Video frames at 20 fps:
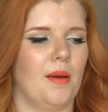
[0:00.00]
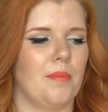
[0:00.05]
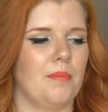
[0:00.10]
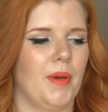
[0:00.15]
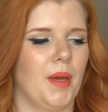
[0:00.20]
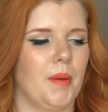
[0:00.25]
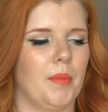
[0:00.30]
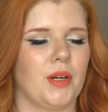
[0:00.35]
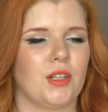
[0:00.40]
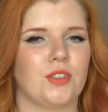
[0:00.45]

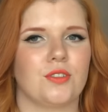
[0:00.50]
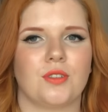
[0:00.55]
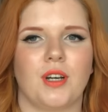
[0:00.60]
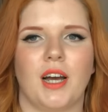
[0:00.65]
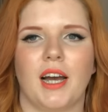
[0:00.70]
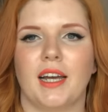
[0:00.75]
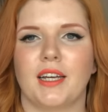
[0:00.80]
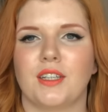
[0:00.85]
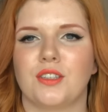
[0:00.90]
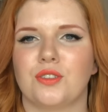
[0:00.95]
Maybe I'll
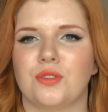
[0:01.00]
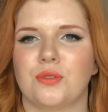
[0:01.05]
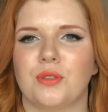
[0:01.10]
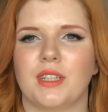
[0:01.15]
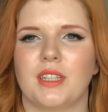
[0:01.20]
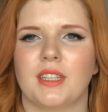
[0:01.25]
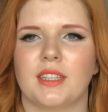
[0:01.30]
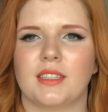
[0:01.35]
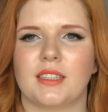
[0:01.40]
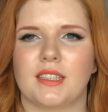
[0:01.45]
try
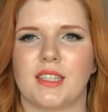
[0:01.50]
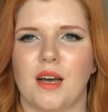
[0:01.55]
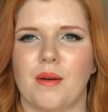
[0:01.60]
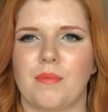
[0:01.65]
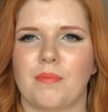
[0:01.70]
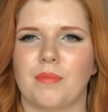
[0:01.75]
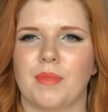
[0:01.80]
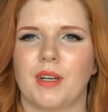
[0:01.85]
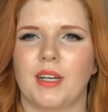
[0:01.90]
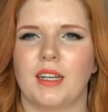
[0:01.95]
doing
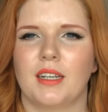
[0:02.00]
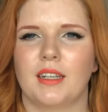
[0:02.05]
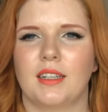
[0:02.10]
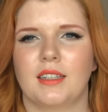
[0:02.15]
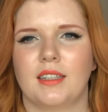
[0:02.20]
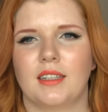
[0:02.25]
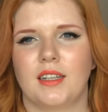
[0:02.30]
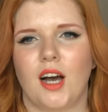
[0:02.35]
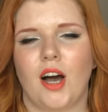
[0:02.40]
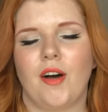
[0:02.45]
some
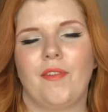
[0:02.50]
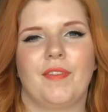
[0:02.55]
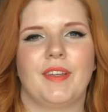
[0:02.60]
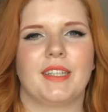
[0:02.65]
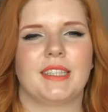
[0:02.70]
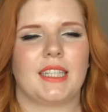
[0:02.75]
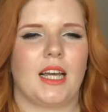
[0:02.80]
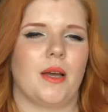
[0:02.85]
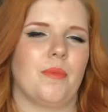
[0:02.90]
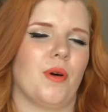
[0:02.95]
of
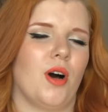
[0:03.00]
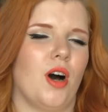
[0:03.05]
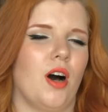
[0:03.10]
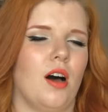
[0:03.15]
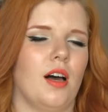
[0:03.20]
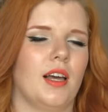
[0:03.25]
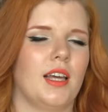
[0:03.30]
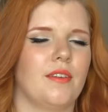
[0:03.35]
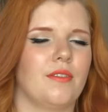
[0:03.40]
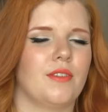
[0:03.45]
this type of
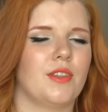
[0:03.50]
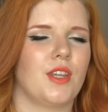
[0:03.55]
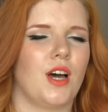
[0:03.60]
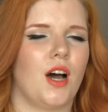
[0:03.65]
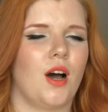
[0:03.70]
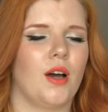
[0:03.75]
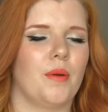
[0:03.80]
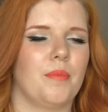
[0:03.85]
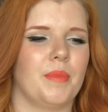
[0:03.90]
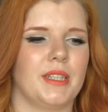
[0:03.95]
haul, even
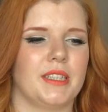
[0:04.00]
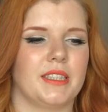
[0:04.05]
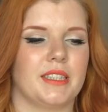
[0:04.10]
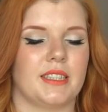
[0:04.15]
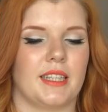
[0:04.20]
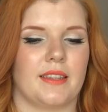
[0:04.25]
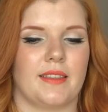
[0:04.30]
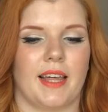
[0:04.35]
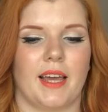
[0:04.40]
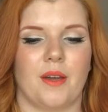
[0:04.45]
though it
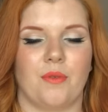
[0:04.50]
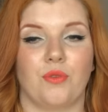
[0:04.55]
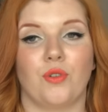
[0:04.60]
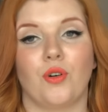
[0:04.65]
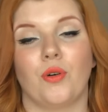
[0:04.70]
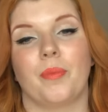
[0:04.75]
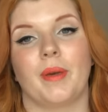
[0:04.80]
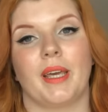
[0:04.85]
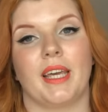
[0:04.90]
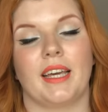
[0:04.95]
means that they
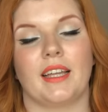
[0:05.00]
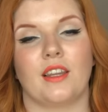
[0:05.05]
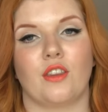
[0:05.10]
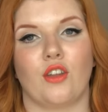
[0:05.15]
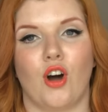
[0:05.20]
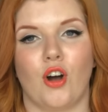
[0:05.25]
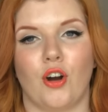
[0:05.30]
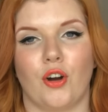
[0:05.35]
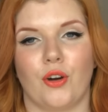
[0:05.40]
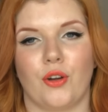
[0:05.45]
will be
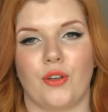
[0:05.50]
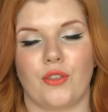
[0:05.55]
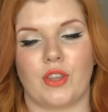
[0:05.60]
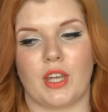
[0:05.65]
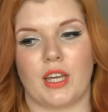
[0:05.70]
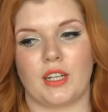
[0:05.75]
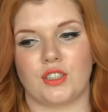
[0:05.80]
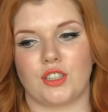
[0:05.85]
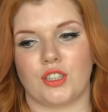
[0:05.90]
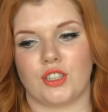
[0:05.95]
longer
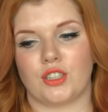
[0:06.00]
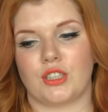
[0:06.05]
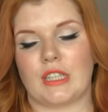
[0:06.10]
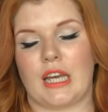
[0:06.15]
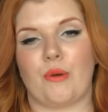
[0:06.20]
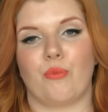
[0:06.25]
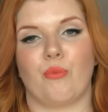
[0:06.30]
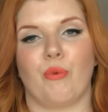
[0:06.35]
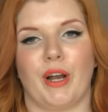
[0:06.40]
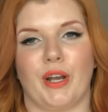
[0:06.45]
than just
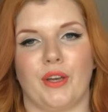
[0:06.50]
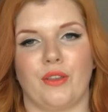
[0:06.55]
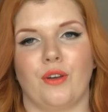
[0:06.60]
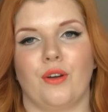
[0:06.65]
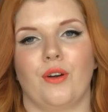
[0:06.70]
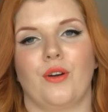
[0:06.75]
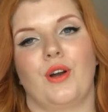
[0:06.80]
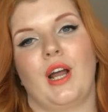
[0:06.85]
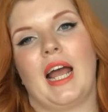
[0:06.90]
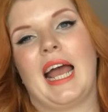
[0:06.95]
a
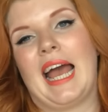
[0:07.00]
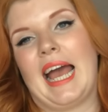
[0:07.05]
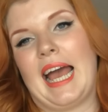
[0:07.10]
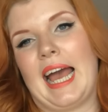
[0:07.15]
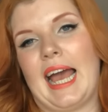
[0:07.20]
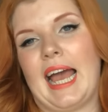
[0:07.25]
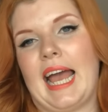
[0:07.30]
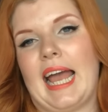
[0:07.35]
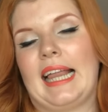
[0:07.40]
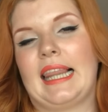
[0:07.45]
regular
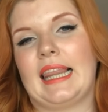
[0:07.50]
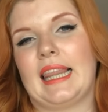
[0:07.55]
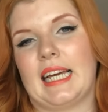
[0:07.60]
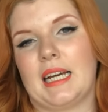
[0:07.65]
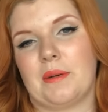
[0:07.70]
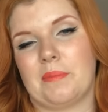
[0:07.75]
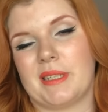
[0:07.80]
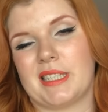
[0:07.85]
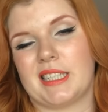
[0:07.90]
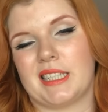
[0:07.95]
hey,
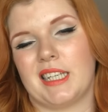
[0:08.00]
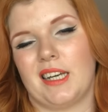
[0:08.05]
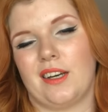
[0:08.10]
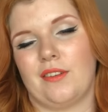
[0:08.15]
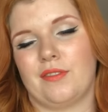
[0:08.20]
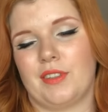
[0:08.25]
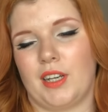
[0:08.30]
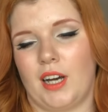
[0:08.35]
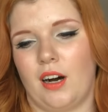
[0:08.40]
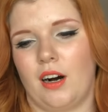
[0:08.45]
look at my
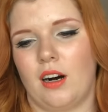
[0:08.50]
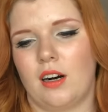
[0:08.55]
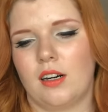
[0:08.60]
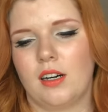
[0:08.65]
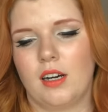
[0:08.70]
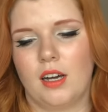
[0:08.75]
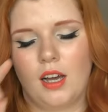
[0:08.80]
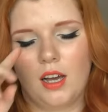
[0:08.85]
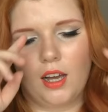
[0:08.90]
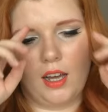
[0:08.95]
stuff
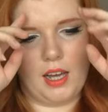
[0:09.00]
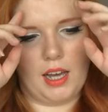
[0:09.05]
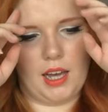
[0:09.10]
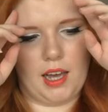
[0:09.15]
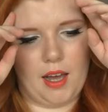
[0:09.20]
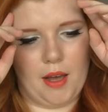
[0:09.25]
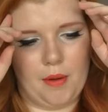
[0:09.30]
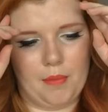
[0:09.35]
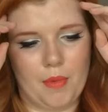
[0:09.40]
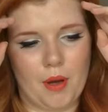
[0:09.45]
haul.
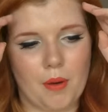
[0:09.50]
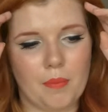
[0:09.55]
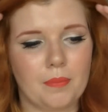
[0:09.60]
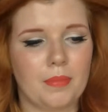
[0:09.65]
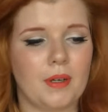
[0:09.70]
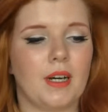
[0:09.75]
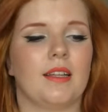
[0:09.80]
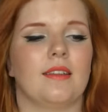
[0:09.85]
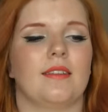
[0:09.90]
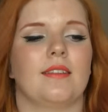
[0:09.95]

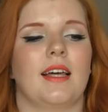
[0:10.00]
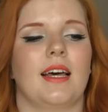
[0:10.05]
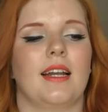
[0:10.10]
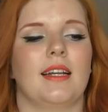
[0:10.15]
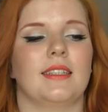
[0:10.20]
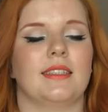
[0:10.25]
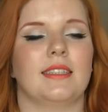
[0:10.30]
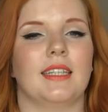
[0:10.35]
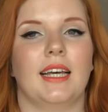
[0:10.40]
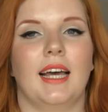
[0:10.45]
But
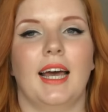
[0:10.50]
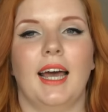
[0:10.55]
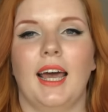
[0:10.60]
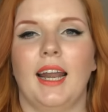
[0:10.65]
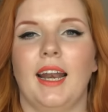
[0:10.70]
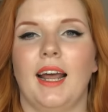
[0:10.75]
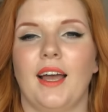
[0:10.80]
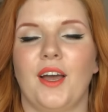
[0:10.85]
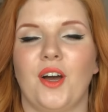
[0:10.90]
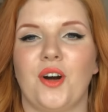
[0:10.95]
that is
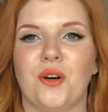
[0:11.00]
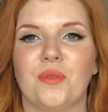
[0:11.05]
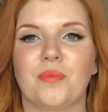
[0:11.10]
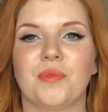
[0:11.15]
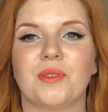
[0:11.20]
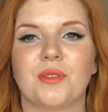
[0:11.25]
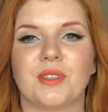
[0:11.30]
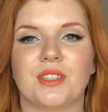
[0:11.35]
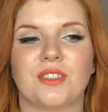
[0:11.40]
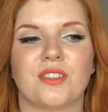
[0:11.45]
it. I
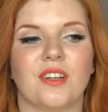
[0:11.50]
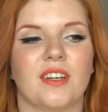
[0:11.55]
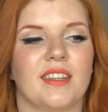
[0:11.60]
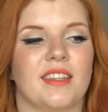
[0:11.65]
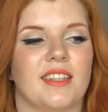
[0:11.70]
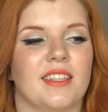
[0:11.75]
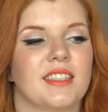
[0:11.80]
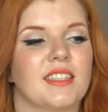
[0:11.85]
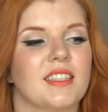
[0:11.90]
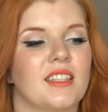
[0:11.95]
hope you
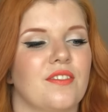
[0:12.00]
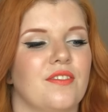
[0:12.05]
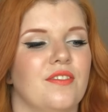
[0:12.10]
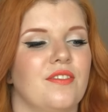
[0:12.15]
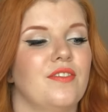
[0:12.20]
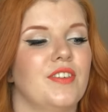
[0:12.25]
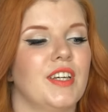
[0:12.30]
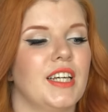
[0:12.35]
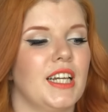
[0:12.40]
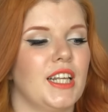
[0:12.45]
enjoyed this
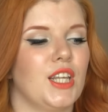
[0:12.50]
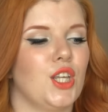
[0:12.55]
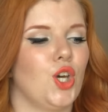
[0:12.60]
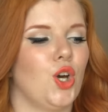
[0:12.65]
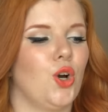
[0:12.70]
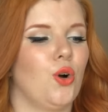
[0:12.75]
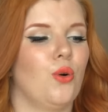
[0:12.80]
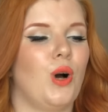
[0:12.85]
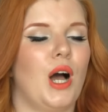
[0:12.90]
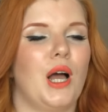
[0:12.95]

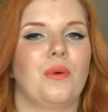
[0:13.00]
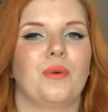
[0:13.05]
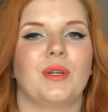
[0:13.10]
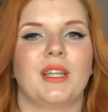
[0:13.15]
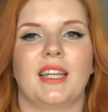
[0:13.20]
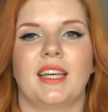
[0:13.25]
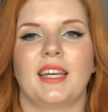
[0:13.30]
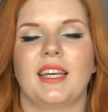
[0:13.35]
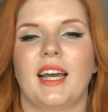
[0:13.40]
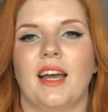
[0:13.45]
video. I
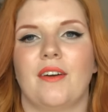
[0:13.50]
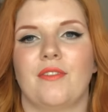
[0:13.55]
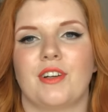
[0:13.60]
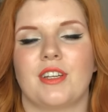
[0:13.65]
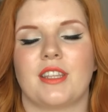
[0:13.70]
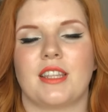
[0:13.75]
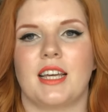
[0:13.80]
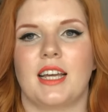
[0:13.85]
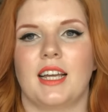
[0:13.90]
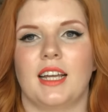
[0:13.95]
will link
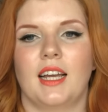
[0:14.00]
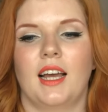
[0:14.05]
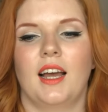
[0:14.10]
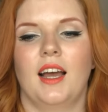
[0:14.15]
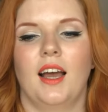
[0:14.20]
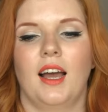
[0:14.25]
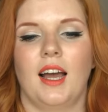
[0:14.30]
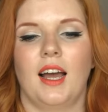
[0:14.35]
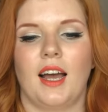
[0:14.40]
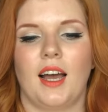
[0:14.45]
everything
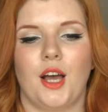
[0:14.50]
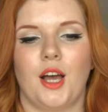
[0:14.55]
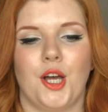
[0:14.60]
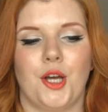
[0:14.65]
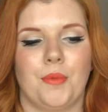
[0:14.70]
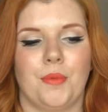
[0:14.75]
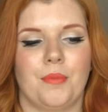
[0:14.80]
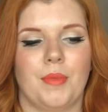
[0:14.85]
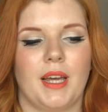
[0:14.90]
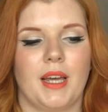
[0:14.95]

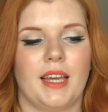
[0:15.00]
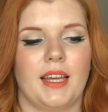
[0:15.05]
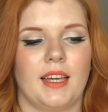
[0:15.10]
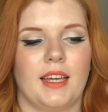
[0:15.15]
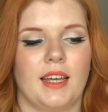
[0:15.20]
in